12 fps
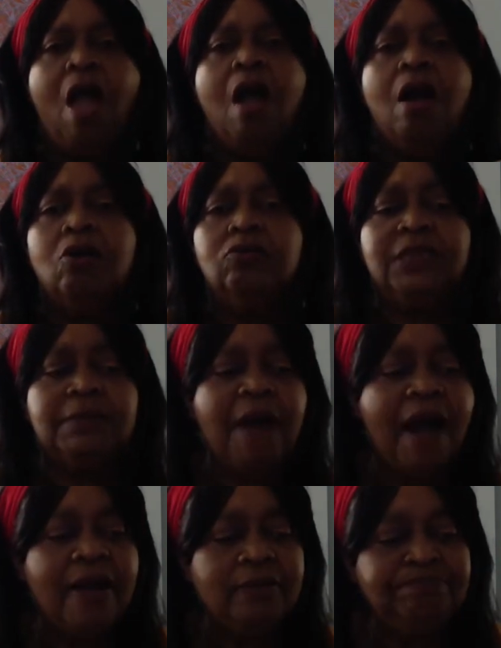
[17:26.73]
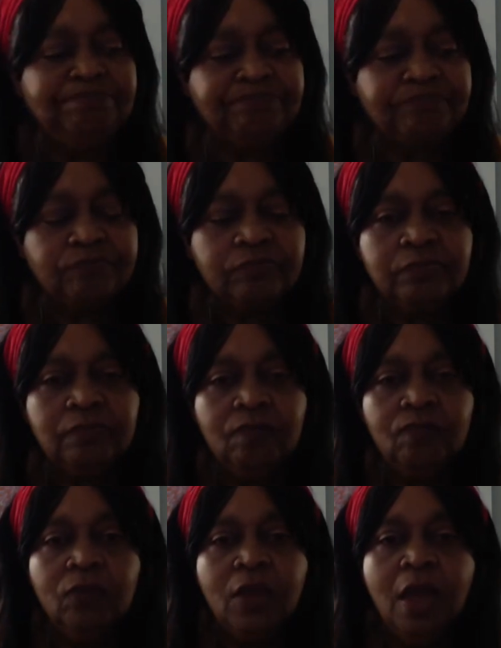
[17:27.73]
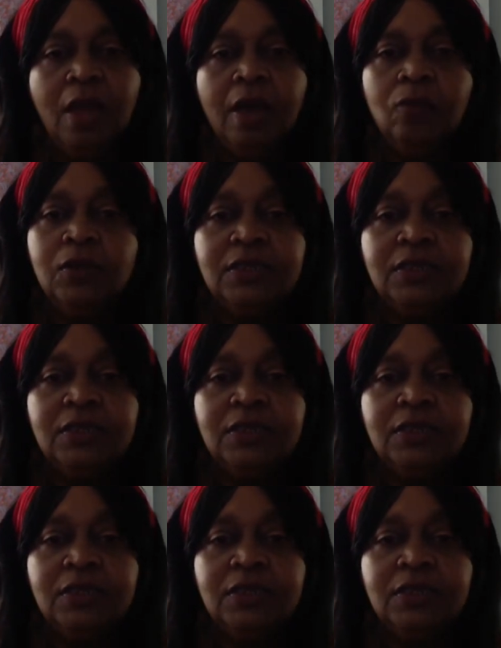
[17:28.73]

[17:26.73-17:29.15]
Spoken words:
Odiba. What